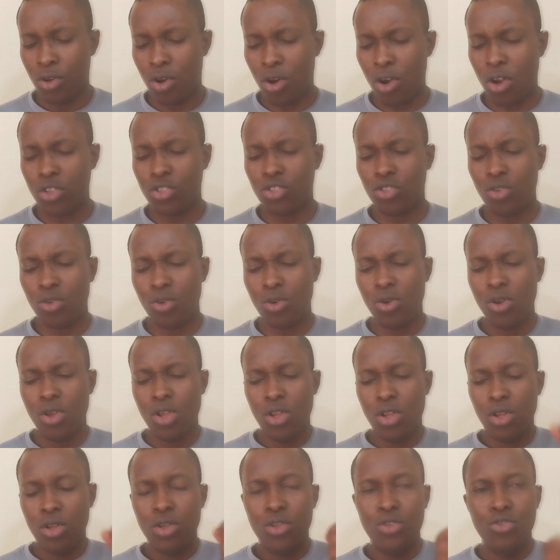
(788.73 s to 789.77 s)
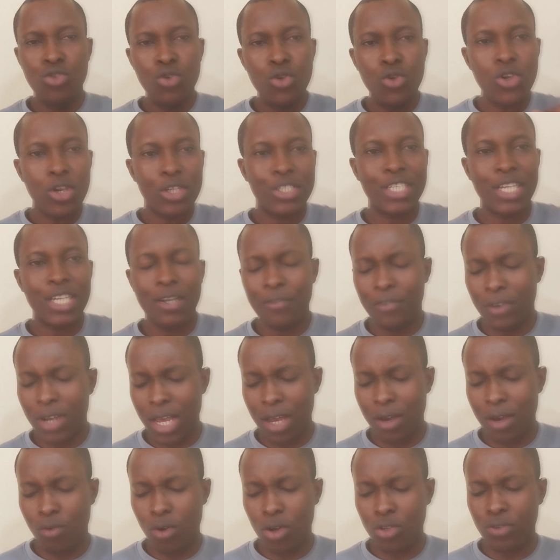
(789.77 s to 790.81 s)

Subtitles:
Also, you yourself now,